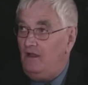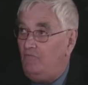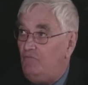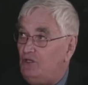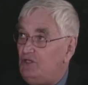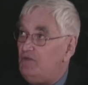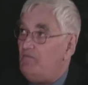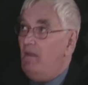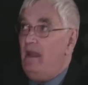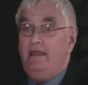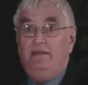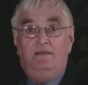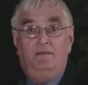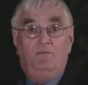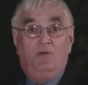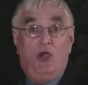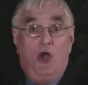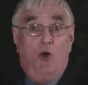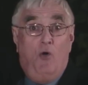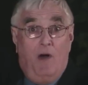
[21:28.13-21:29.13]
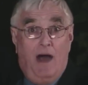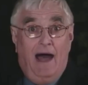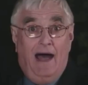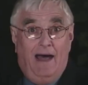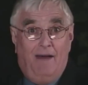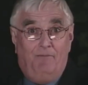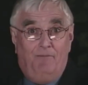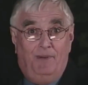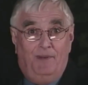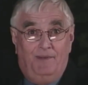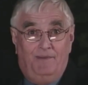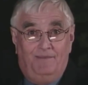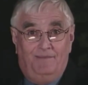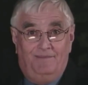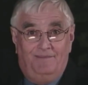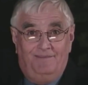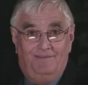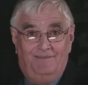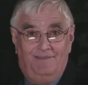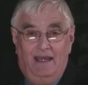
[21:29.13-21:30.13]
which made them go
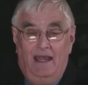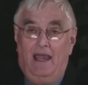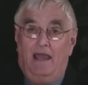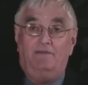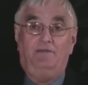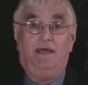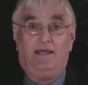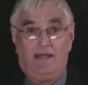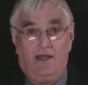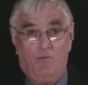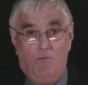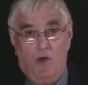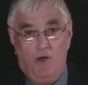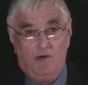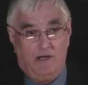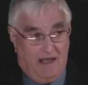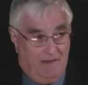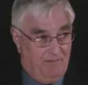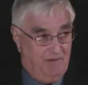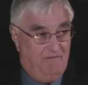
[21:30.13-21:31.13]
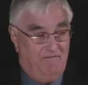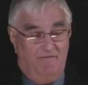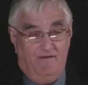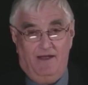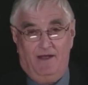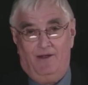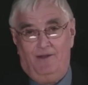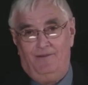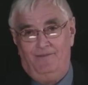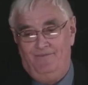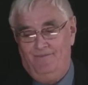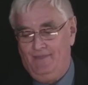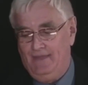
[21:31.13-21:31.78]
up, and then I woke up and fell.